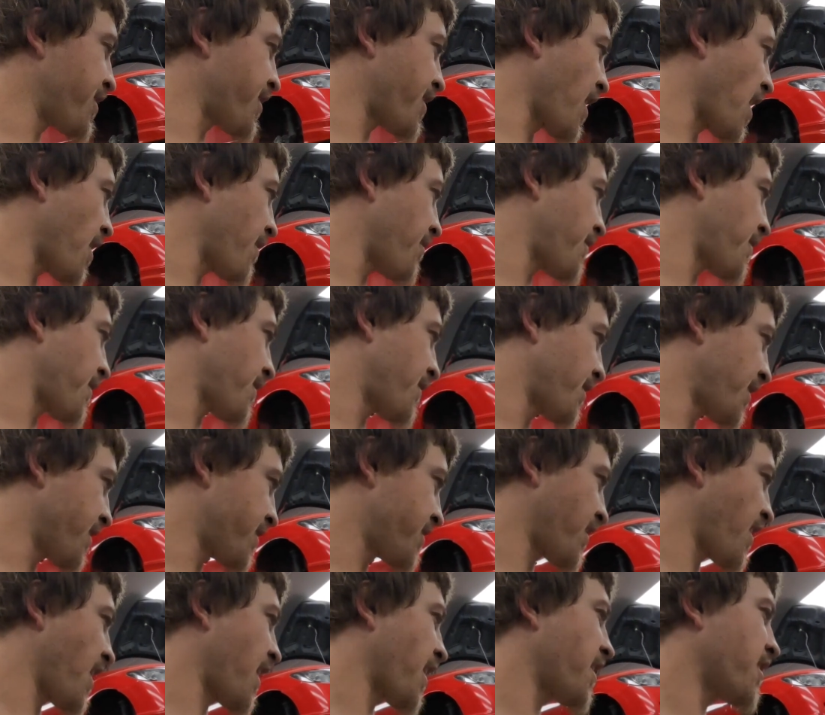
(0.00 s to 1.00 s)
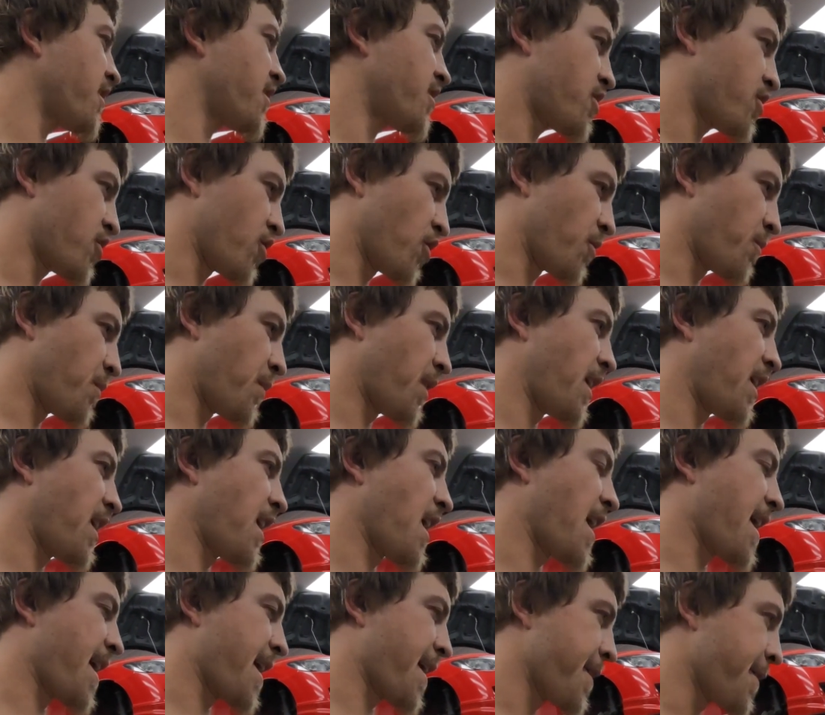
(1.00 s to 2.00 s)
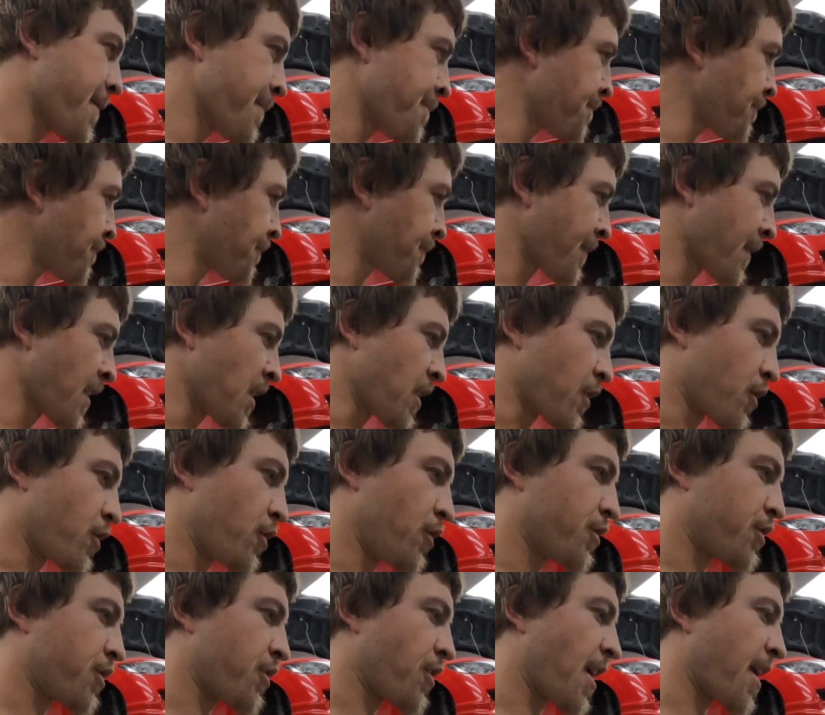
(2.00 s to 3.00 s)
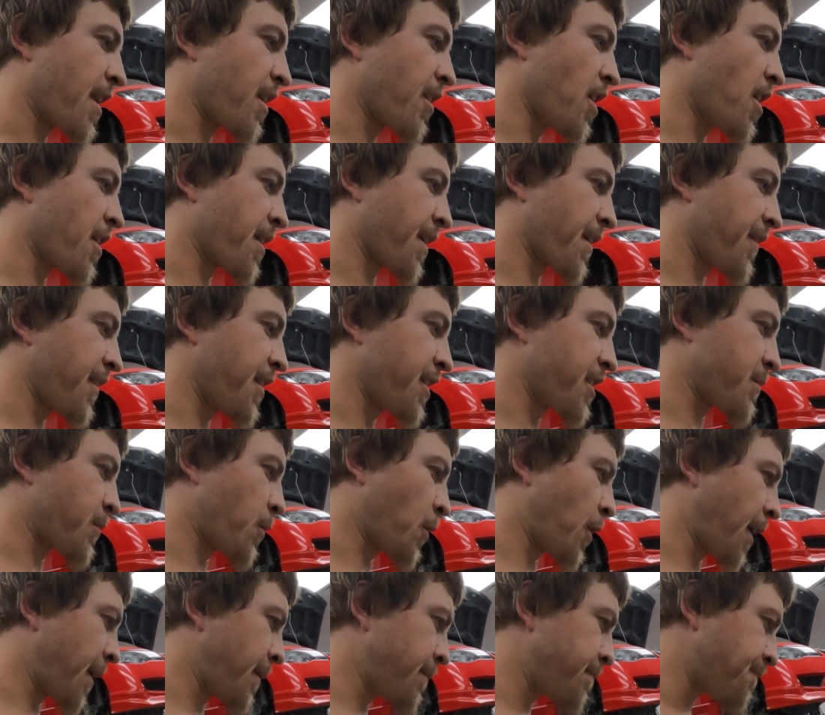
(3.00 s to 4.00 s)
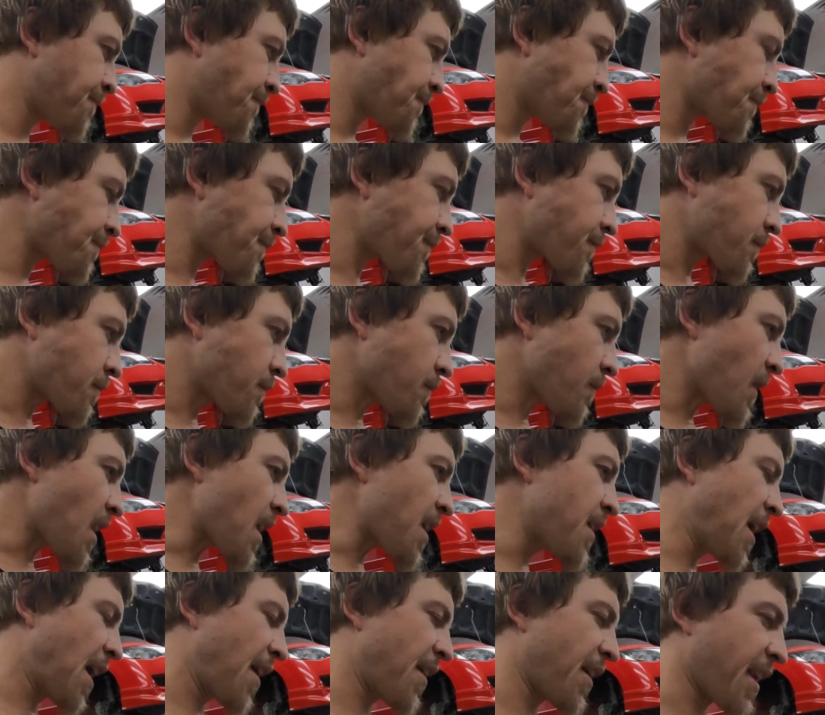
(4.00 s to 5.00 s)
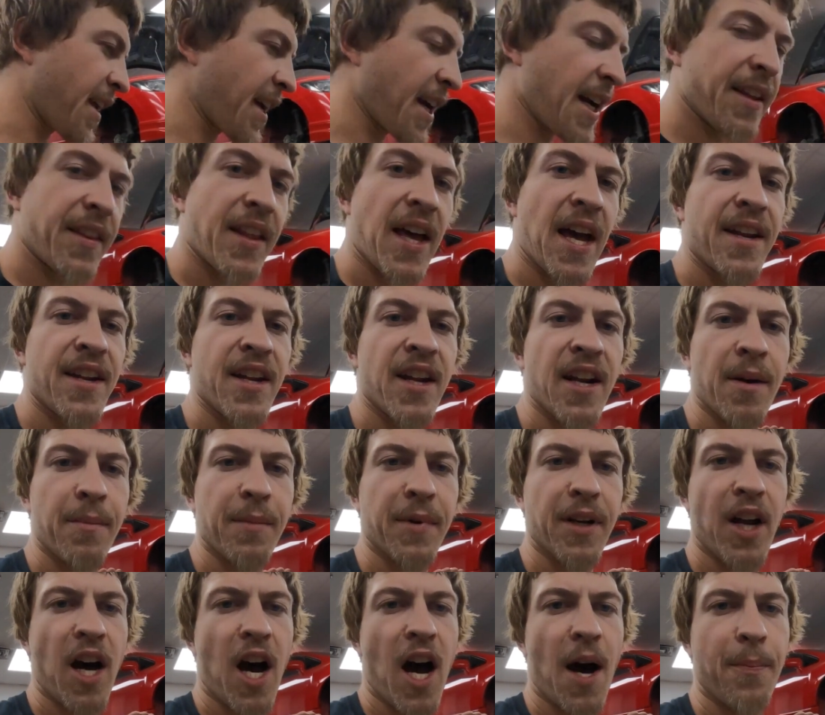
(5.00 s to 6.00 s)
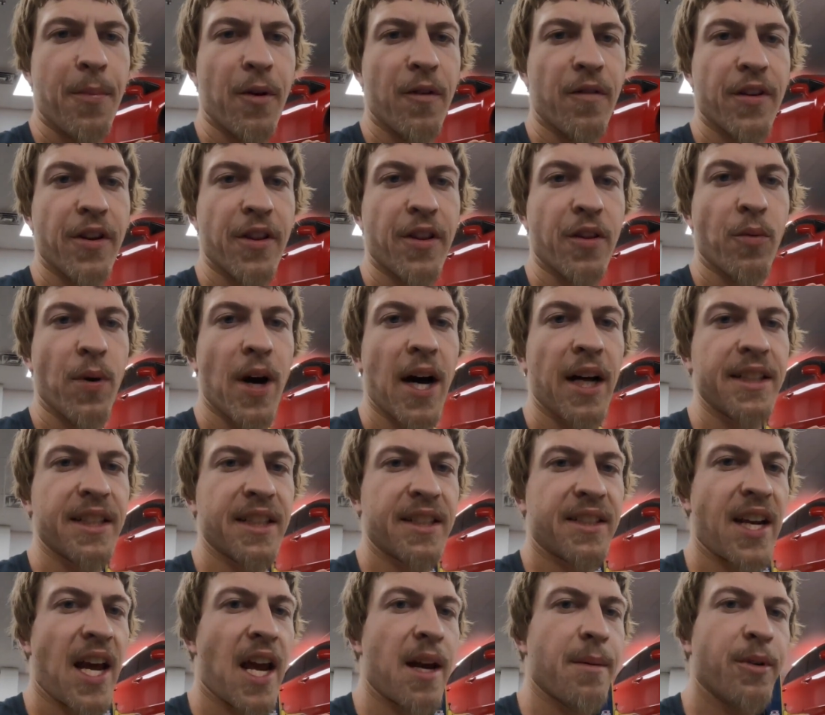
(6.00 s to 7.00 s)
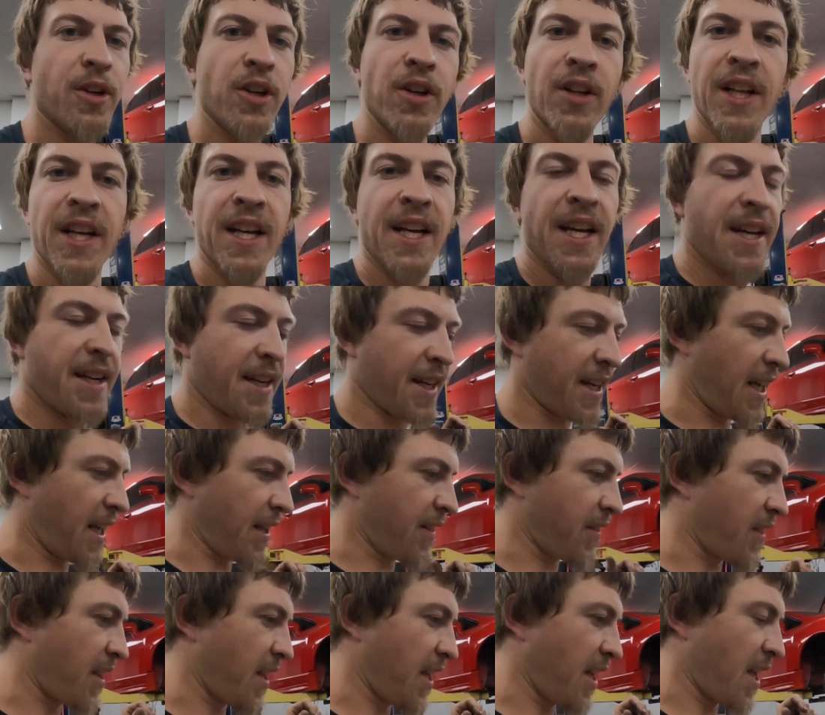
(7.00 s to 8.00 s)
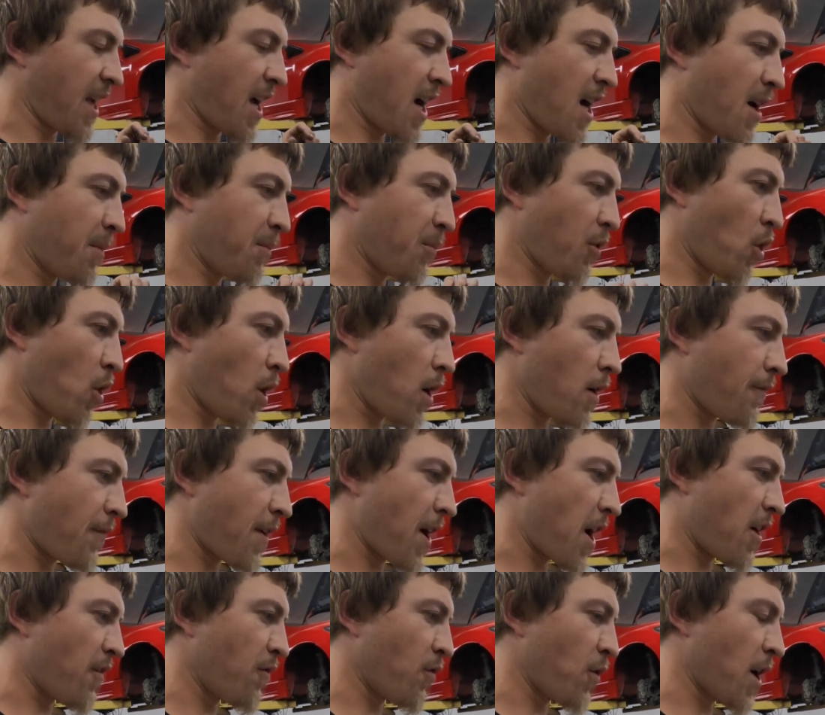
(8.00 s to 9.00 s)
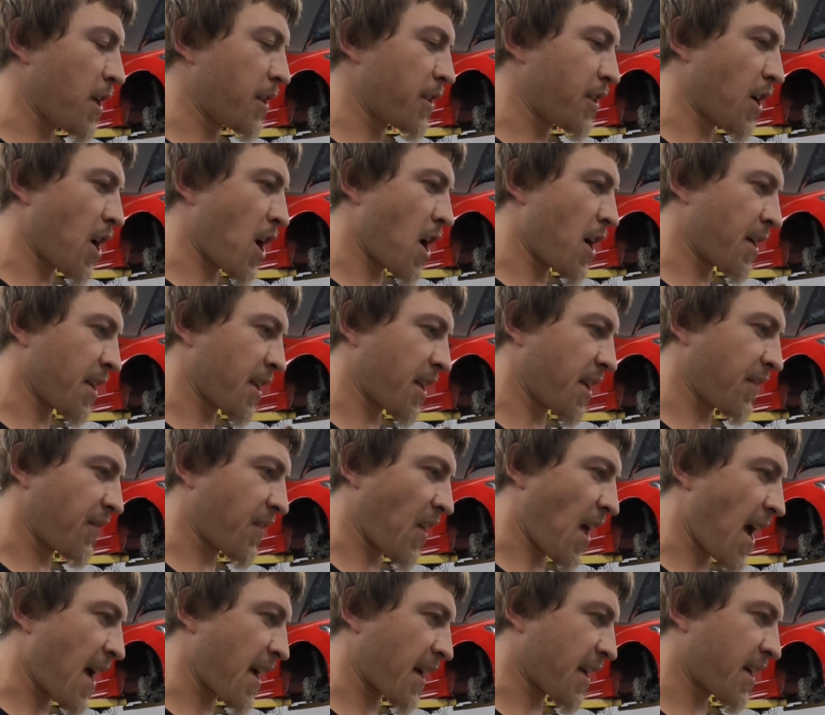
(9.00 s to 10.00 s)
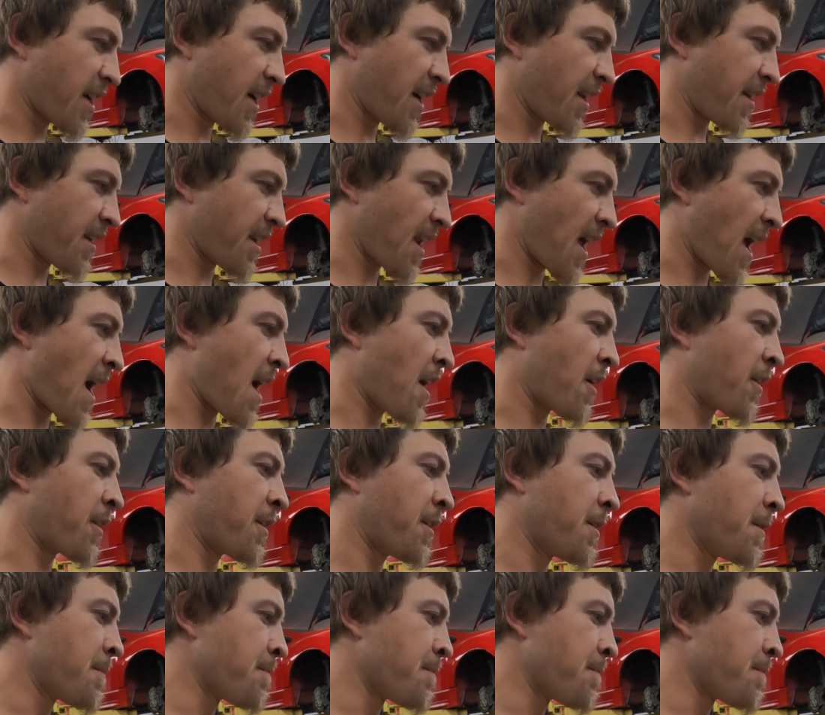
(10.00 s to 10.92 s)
stuff. This thing should be cruising right along at this point. Now that I got that done, I'm gonna hop over to the welding table, get the blow-off valve welded on, get that cut down,